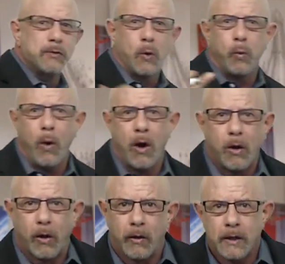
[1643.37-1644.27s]
a
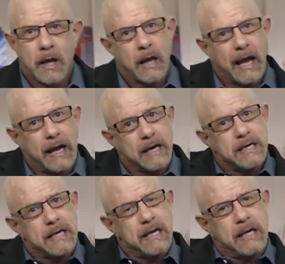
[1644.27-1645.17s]
wall,
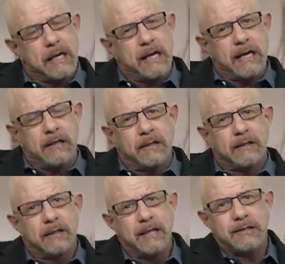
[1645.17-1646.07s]
and it
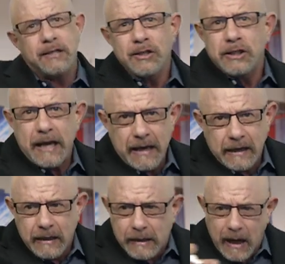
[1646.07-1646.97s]
listens to
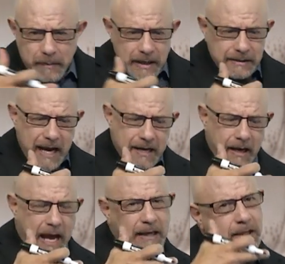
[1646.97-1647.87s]
incoming data, and